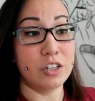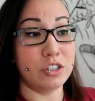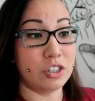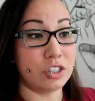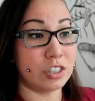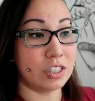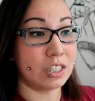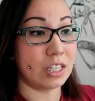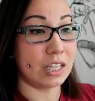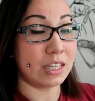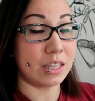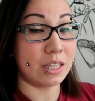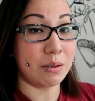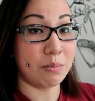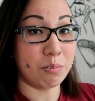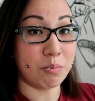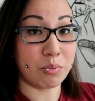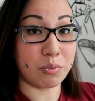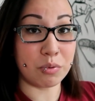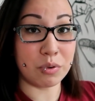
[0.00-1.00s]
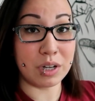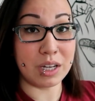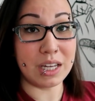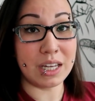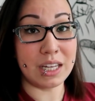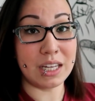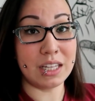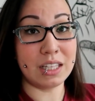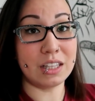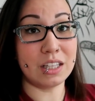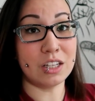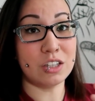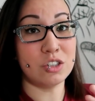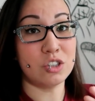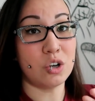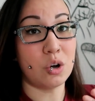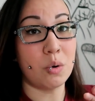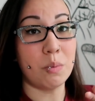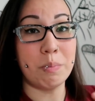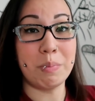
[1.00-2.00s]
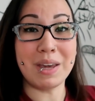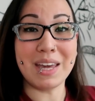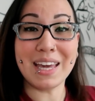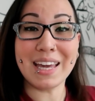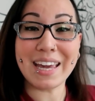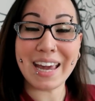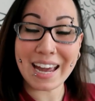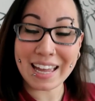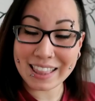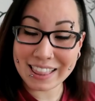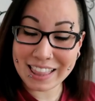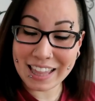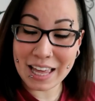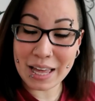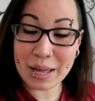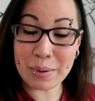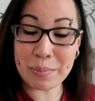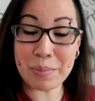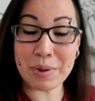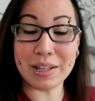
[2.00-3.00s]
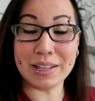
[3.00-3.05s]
Just let them breathe. Don't pick at them.